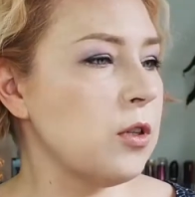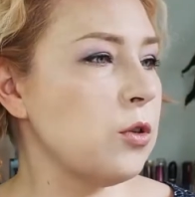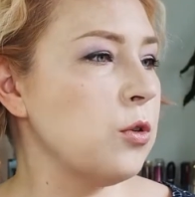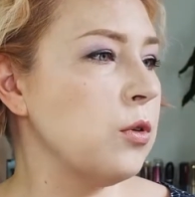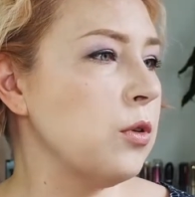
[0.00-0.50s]

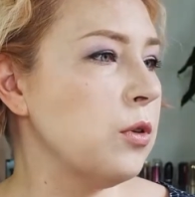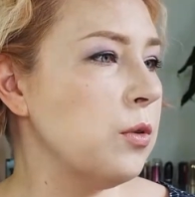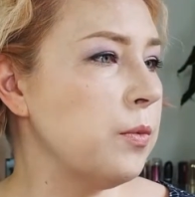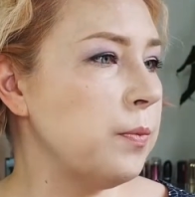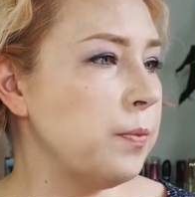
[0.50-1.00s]
to
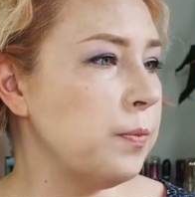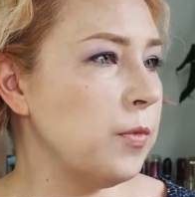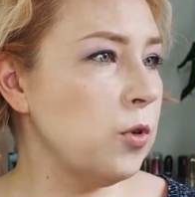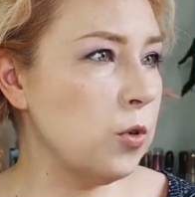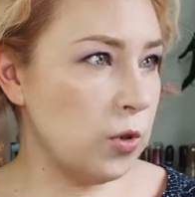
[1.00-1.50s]

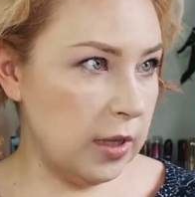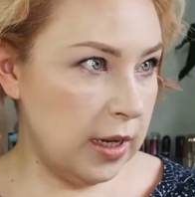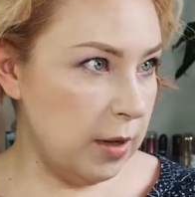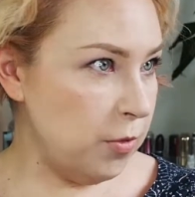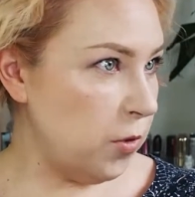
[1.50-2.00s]
use
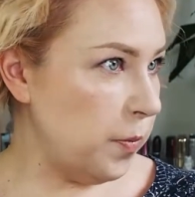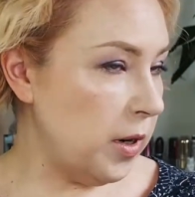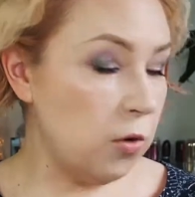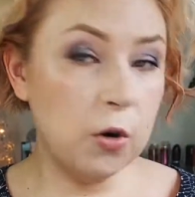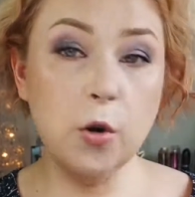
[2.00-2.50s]
any more powder.